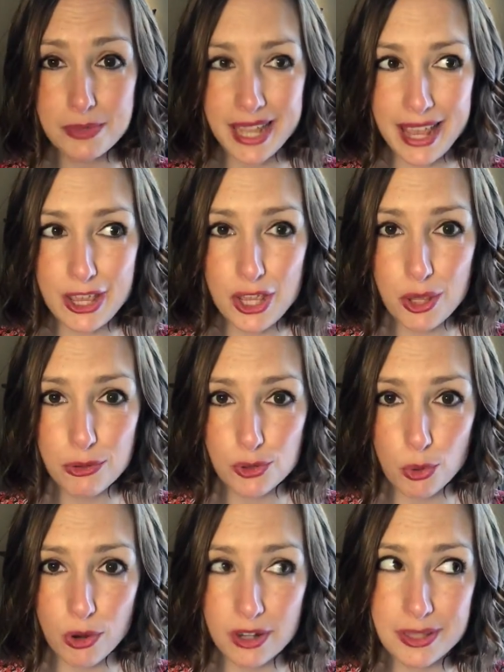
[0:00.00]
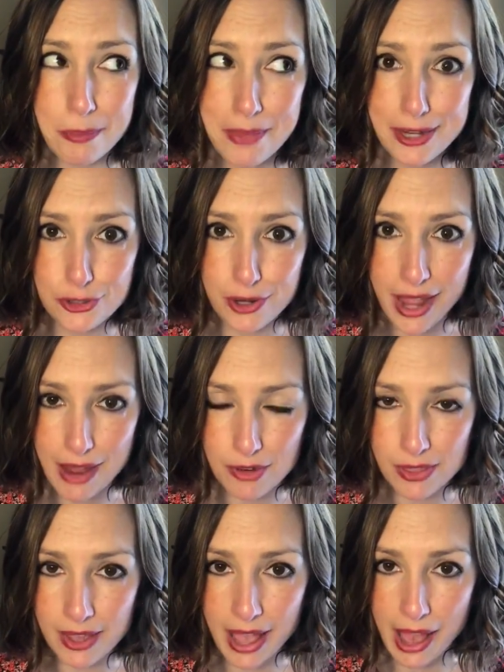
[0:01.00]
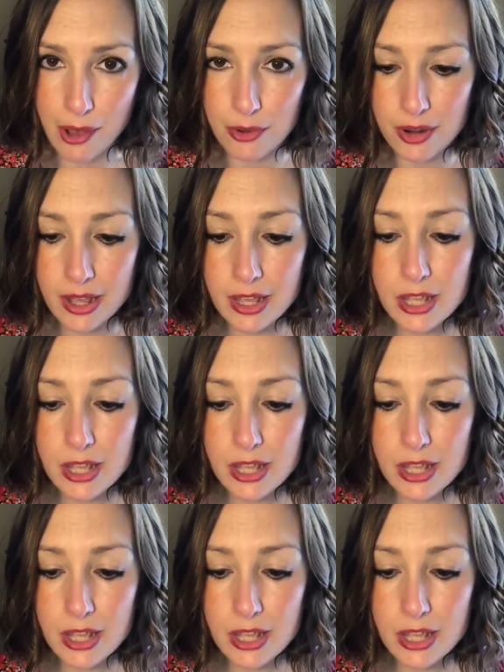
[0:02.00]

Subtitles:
taking you towards measuring everything out